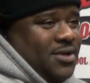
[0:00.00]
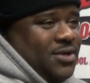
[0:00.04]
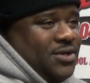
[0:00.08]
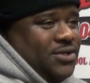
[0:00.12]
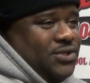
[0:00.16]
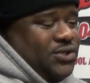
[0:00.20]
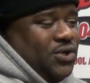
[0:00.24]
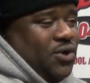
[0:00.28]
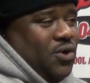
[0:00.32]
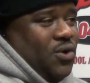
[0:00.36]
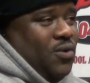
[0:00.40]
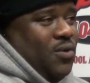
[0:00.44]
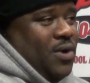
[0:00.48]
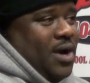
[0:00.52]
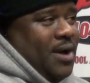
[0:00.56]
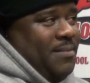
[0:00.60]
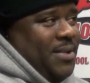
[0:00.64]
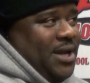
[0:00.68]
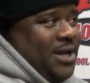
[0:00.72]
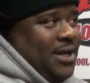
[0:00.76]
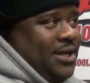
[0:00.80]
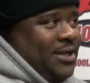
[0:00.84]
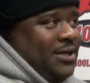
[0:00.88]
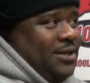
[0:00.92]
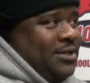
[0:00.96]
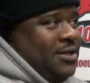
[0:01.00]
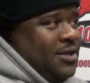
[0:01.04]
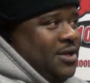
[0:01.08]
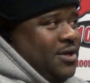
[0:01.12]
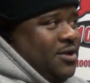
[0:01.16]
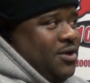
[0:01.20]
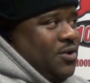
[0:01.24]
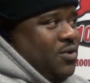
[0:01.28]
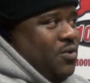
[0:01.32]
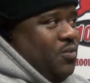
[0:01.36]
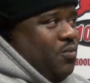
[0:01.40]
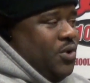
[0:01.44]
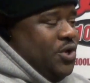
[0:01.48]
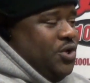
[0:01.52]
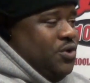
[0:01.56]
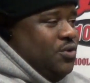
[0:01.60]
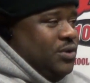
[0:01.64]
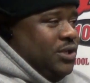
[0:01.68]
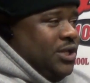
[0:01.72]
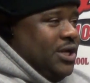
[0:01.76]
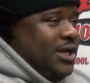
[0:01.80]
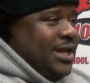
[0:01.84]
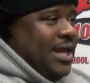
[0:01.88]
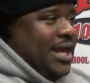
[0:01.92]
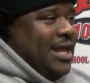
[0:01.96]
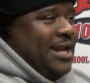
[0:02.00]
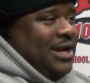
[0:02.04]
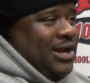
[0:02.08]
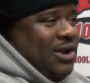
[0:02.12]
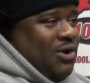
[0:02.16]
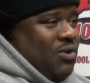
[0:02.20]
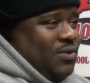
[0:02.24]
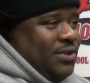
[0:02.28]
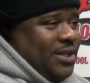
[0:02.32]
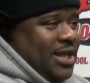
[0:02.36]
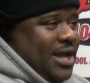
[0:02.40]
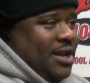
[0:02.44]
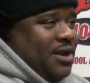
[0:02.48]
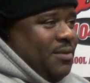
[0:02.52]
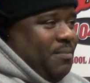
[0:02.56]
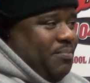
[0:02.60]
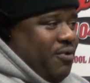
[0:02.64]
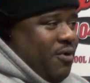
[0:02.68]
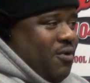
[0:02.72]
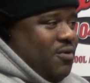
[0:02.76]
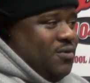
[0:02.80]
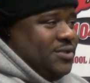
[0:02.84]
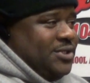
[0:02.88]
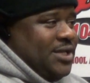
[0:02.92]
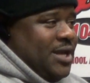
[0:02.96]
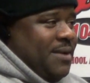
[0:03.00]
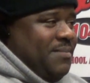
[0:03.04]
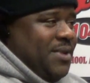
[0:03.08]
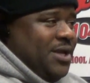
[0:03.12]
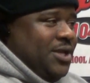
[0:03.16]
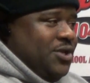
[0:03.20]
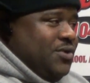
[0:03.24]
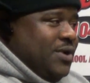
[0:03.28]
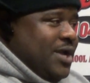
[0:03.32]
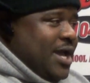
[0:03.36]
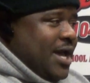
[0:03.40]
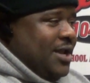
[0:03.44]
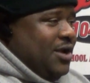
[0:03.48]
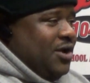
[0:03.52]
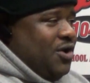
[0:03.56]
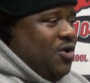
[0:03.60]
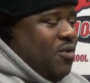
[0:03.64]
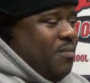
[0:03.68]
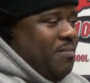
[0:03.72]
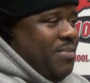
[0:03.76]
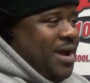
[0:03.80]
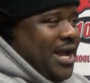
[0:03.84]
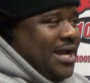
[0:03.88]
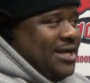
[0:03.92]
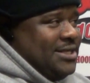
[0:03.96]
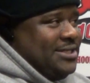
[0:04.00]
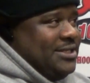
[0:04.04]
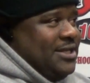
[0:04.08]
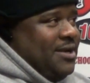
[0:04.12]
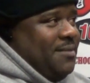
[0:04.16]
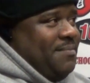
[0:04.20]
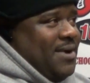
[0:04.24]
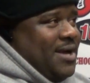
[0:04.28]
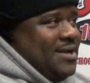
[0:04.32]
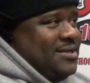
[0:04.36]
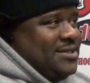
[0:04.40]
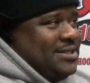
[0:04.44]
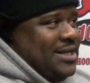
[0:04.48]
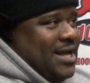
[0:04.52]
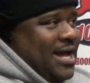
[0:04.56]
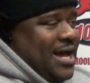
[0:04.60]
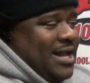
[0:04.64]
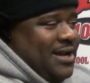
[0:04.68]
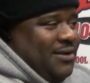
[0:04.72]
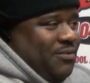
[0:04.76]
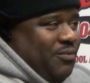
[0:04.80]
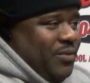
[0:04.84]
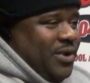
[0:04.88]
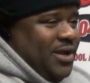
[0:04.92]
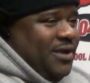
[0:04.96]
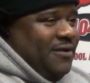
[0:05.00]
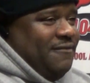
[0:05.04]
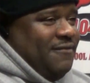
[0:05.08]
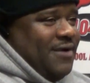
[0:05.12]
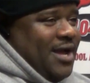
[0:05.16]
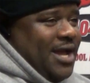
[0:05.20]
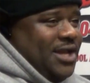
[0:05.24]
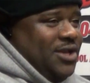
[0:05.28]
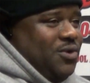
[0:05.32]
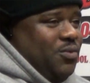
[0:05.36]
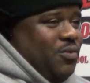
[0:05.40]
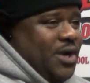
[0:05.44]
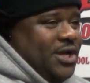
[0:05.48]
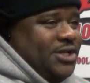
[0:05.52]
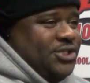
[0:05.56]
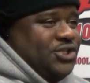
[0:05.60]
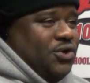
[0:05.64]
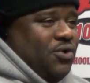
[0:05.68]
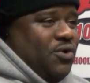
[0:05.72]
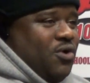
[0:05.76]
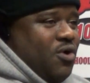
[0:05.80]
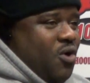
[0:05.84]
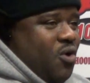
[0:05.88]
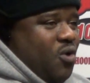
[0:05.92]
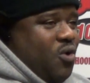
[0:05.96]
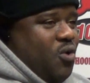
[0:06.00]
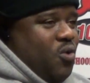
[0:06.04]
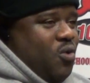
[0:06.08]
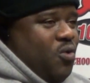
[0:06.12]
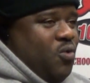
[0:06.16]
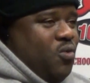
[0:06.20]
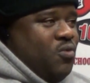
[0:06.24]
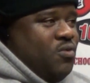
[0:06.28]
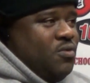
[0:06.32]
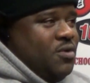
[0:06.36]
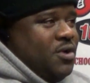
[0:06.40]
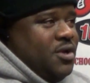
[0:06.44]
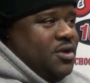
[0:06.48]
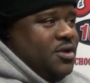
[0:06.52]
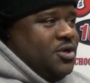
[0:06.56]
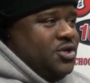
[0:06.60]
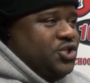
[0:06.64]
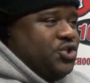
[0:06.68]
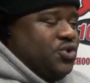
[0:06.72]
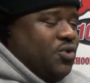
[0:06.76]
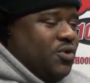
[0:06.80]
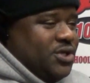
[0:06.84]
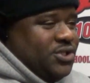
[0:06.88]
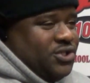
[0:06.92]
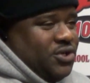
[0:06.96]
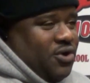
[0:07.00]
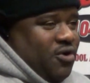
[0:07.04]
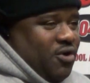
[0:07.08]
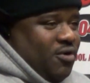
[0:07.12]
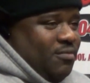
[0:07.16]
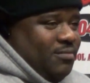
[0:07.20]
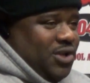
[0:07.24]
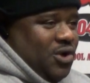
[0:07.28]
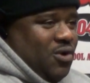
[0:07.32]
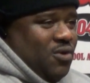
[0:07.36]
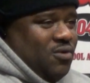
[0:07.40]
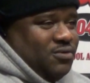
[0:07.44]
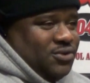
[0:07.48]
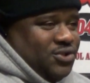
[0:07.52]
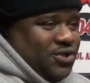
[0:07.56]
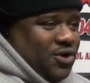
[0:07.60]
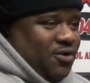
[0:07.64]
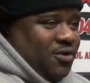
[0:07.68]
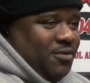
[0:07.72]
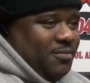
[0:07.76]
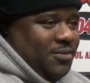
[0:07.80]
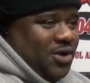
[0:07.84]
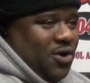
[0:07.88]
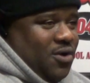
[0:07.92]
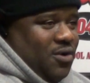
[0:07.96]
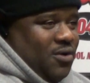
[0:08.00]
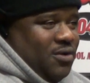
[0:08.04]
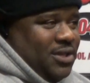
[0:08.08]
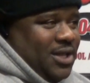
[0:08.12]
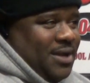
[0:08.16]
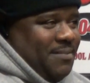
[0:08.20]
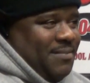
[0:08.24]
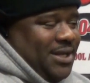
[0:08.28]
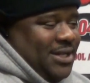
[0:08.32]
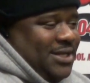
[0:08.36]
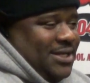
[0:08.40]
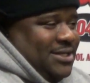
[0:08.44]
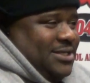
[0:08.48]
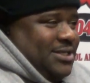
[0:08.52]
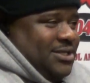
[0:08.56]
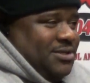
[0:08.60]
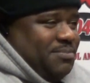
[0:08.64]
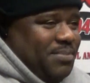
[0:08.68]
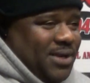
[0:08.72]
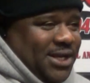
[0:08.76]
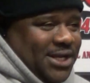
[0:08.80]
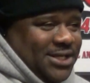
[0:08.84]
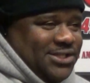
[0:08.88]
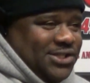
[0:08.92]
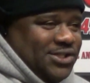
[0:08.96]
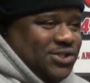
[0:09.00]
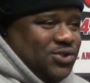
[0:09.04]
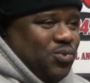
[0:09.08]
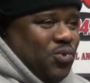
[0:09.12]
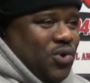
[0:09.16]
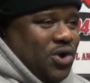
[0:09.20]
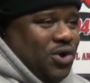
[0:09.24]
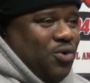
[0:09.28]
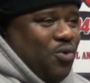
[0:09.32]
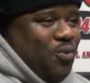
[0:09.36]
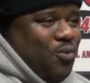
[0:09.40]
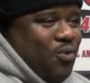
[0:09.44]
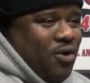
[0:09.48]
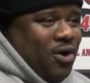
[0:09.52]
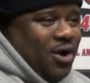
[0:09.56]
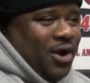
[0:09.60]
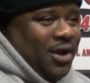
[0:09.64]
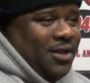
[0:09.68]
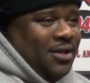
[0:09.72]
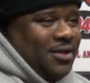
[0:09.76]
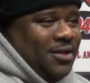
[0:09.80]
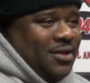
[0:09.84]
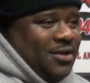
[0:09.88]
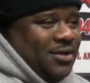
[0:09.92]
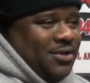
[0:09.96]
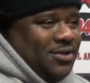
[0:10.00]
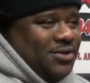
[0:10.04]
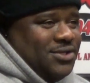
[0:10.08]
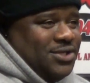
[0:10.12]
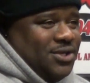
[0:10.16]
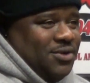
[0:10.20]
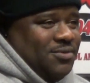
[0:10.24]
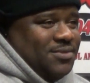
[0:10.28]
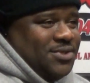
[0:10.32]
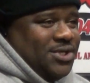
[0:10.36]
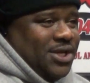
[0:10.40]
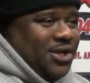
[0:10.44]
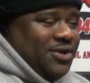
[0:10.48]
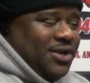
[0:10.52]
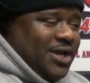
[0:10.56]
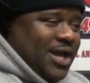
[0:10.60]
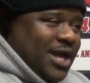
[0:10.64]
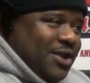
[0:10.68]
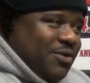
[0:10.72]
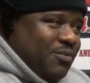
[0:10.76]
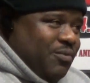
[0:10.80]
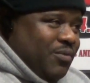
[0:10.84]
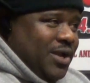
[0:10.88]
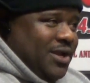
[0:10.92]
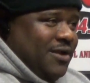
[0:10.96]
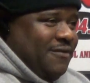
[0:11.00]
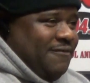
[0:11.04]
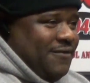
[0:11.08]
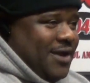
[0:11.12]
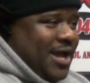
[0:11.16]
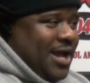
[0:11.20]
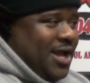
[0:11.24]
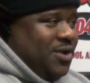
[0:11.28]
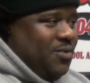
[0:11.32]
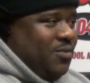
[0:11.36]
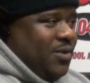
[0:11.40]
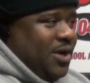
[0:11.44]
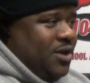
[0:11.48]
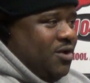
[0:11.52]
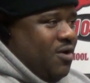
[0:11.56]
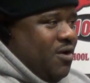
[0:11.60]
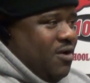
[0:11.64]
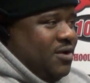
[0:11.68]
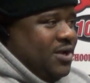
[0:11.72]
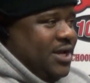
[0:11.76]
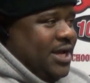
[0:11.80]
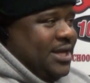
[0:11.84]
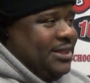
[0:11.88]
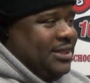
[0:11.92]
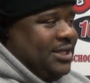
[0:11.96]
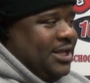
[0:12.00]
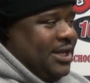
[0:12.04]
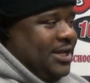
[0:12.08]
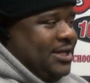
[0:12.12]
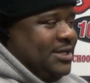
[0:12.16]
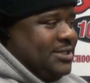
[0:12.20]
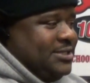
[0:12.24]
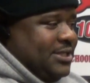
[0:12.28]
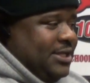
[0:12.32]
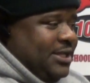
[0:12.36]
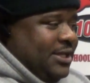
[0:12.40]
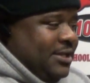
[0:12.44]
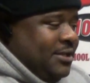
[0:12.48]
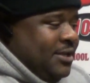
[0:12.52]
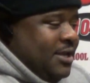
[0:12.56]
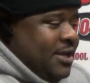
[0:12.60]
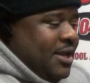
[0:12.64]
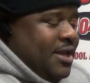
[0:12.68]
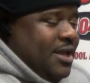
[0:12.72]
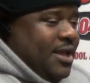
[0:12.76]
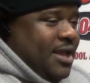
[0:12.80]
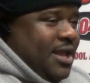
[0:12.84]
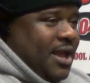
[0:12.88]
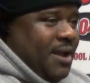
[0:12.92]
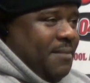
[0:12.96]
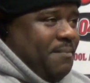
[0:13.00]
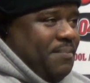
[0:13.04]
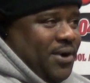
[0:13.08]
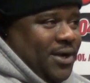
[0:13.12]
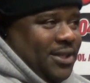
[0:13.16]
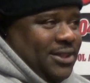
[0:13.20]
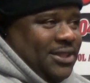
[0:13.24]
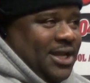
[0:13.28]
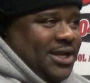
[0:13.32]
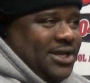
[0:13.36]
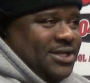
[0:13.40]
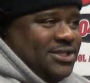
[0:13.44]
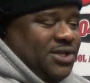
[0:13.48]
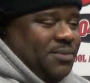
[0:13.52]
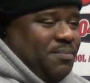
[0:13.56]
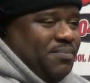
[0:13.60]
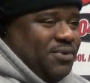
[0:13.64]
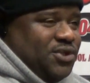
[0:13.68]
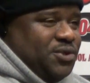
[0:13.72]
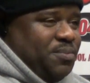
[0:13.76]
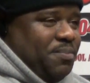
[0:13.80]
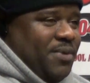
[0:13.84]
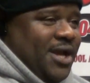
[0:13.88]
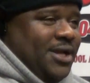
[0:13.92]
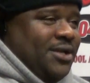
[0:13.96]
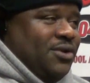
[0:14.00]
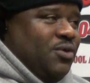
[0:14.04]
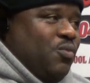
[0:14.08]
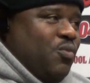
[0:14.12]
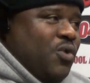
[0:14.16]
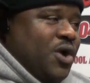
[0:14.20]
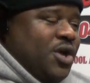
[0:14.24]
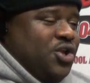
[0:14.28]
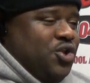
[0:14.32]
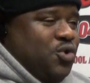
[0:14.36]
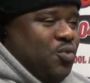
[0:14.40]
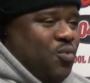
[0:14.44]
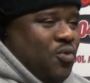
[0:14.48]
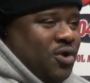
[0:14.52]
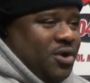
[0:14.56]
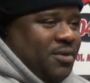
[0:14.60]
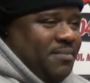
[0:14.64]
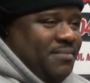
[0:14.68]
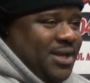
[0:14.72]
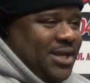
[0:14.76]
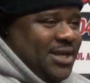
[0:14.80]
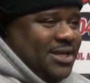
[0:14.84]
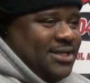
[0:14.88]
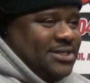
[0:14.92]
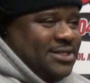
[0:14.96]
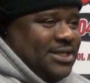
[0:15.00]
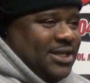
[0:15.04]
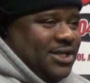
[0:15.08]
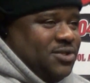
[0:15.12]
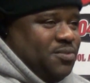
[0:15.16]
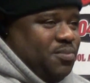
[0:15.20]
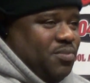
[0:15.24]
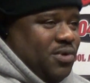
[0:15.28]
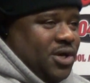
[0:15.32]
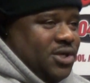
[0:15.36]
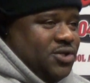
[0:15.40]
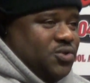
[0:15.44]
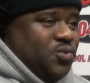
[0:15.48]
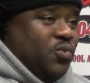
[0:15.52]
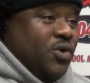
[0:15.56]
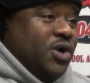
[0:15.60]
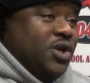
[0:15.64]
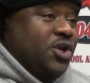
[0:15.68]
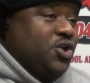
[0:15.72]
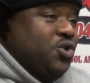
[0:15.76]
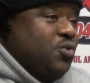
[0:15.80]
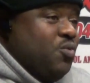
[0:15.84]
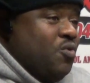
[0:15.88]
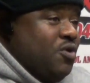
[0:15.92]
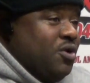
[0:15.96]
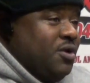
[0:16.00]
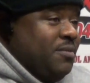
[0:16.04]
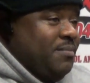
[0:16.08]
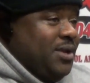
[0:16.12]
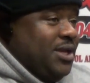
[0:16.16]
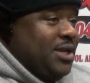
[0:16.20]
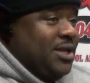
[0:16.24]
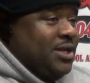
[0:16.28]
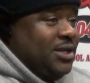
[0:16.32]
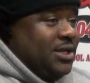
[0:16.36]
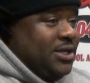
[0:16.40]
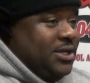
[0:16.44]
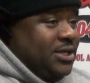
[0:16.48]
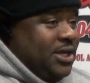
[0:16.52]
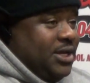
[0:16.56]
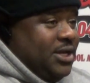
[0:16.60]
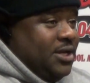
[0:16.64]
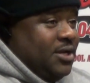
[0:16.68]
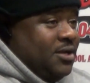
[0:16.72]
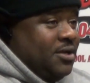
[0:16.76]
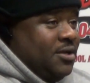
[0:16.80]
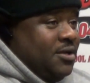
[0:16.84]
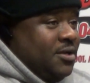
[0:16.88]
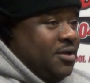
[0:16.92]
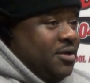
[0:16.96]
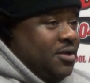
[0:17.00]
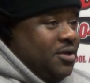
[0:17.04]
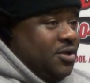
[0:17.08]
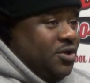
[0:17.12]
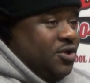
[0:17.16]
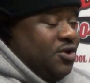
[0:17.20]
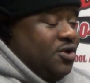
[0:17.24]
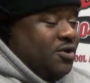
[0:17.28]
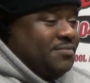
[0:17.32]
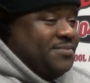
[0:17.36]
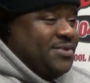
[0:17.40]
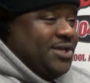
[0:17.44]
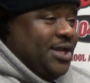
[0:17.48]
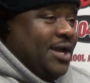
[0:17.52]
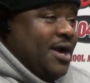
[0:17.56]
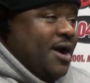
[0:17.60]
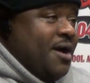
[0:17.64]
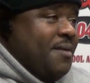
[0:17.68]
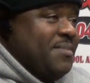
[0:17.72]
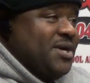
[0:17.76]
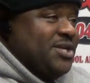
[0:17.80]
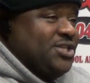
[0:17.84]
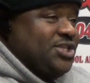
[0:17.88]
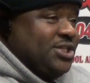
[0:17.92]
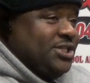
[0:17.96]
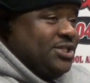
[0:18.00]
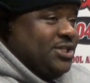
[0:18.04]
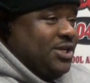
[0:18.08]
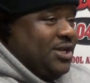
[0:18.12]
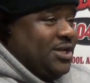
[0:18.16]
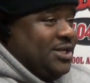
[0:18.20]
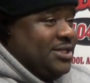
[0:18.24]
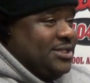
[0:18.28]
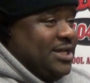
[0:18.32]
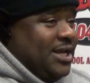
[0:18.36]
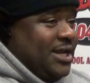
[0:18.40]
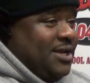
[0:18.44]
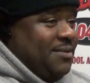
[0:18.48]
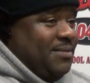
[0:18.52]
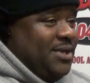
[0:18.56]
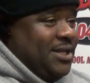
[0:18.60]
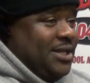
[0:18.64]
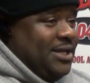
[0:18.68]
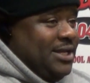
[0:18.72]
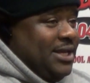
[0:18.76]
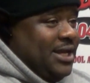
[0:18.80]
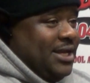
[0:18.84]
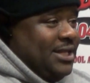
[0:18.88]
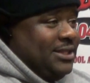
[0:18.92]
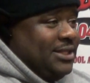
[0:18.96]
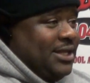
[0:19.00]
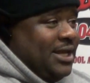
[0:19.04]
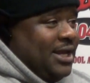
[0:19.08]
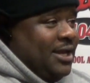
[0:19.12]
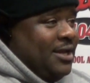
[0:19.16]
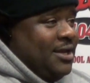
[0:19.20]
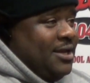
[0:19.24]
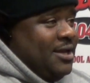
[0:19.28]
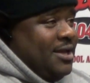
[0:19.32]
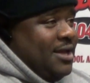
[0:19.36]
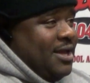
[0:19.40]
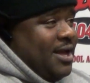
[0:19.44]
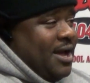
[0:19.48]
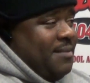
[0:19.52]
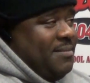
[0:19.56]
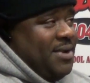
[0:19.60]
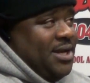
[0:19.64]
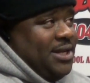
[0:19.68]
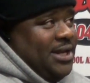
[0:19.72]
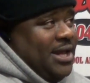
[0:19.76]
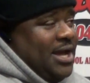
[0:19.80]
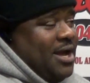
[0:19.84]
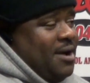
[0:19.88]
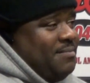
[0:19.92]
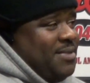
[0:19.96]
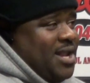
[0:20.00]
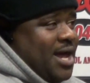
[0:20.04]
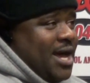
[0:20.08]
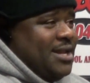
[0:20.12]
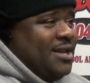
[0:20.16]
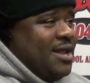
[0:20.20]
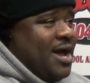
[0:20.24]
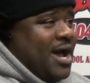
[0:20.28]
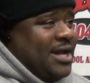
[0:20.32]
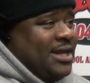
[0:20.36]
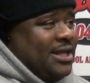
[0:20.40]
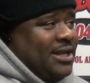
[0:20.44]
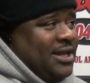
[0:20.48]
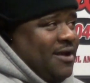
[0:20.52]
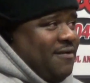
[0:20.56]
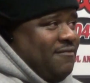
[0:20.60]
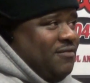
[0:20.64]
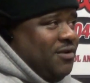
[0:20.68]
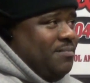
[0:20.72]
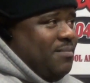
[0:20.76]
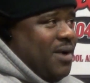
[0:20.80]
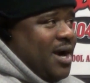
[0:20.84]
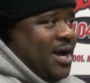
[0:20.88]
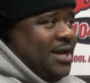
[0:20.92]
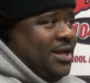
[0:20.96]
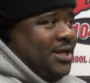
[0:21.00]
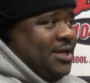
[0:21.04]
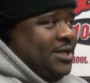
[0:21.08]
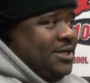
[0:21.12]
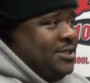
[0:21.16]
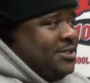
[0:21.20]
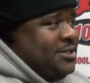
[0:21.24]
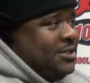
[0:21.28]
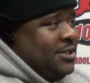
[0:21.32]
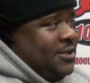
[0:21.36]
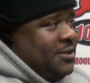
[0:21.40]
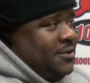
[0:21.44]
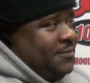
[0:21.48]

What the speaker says: So, I mean, when you look at it on that approach, that means you got to go back, step outside, and reevaluate your whole short-term, long-term goal. I mean, this is business 101. You see what I'm saying? You got to reevaluate all that things and put things in perspective. Where do you want to be in 6 months? Where do you want to be in a year? You know what I'm saying? How much is it going to take me to get that? I mean, now I'm not knocking everybody's